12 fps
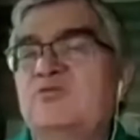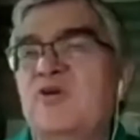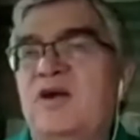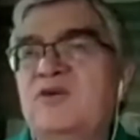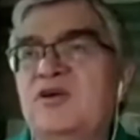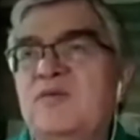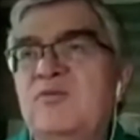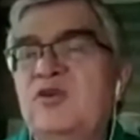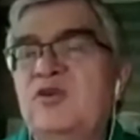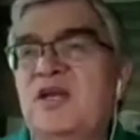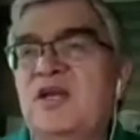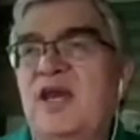I'm trying to
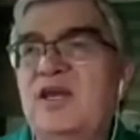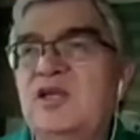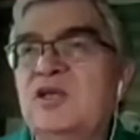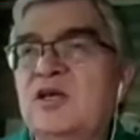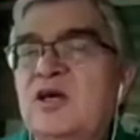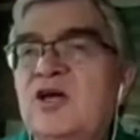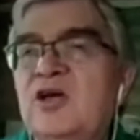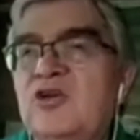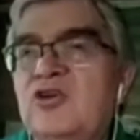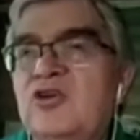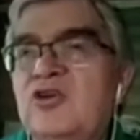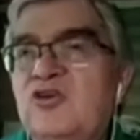communicate
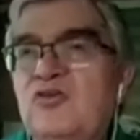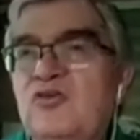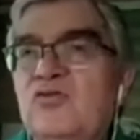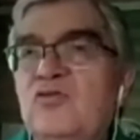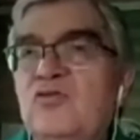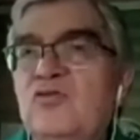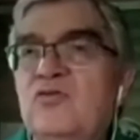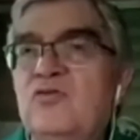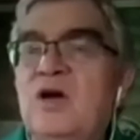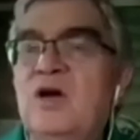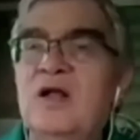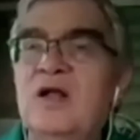to
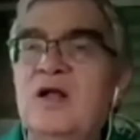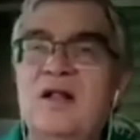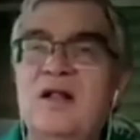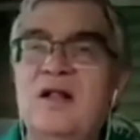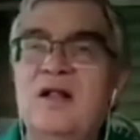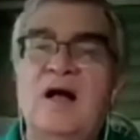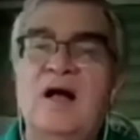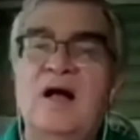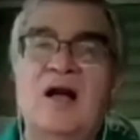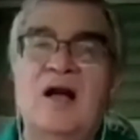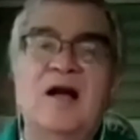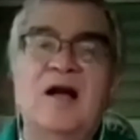people that
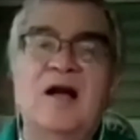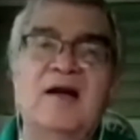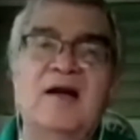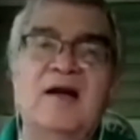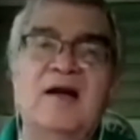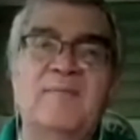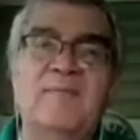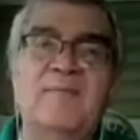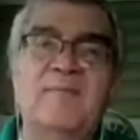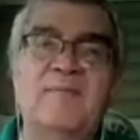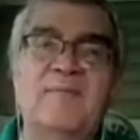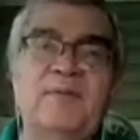travel to
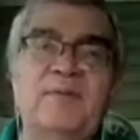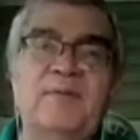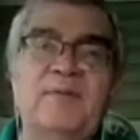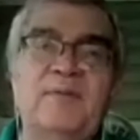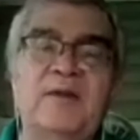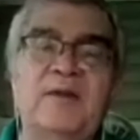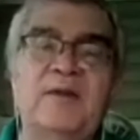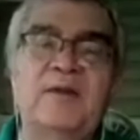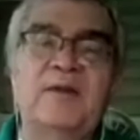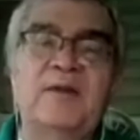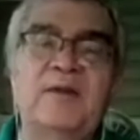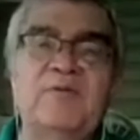Ottawa, people in
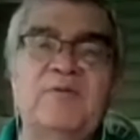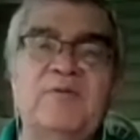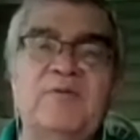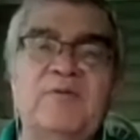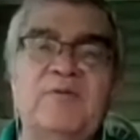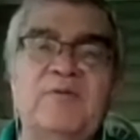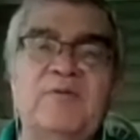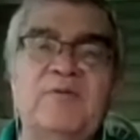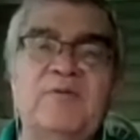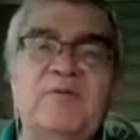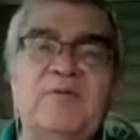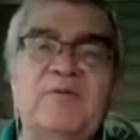Ottawa,
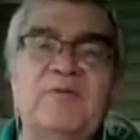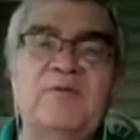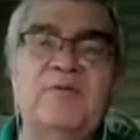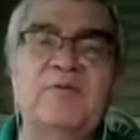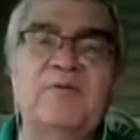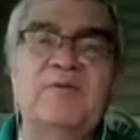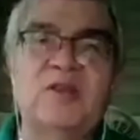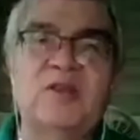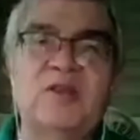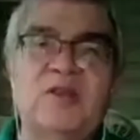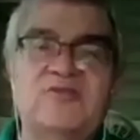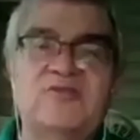students,
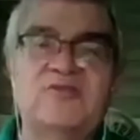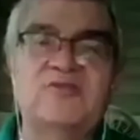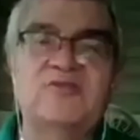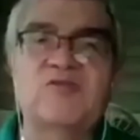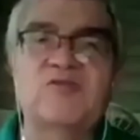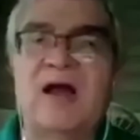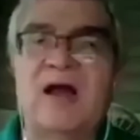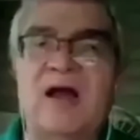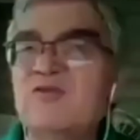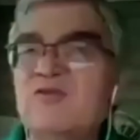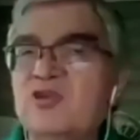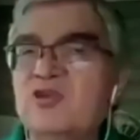teachers,
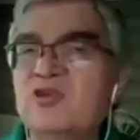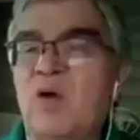educators,